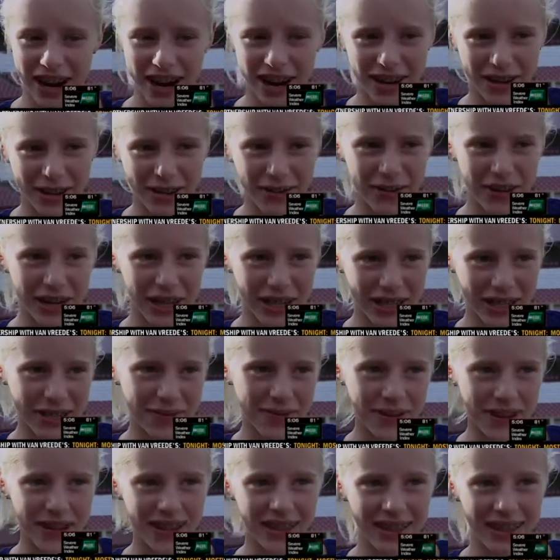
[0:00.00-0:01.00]
chairs and we
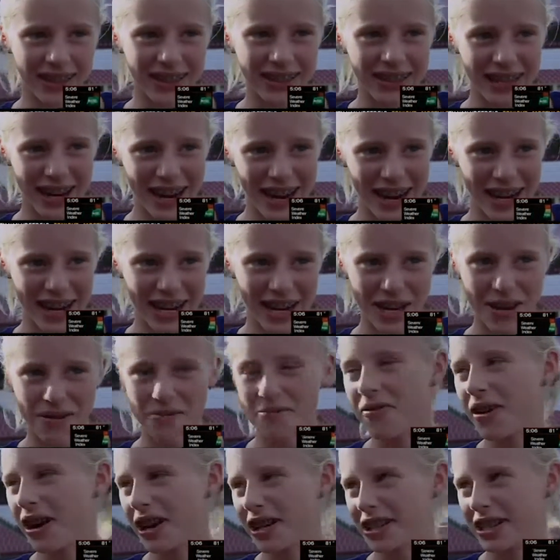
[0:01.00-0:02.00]
get to be in the
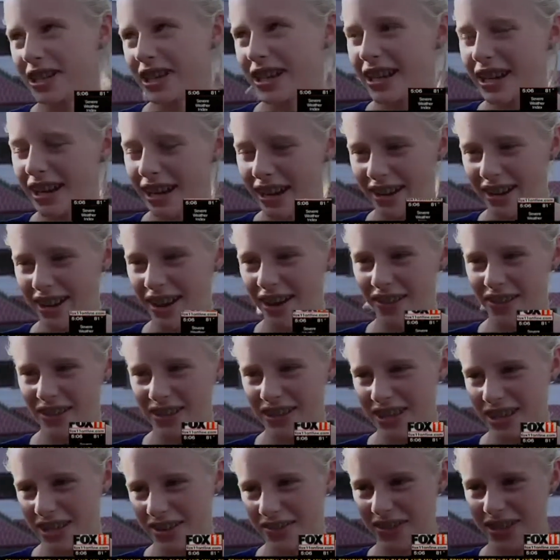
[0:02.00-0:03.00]
stadium watching it on all
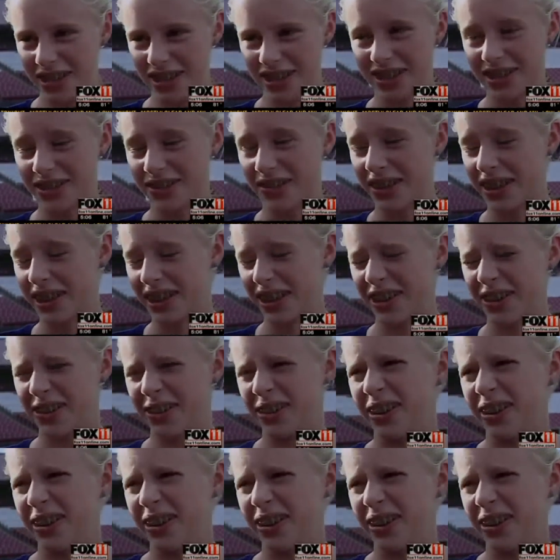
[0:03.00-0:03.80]
the TVs is really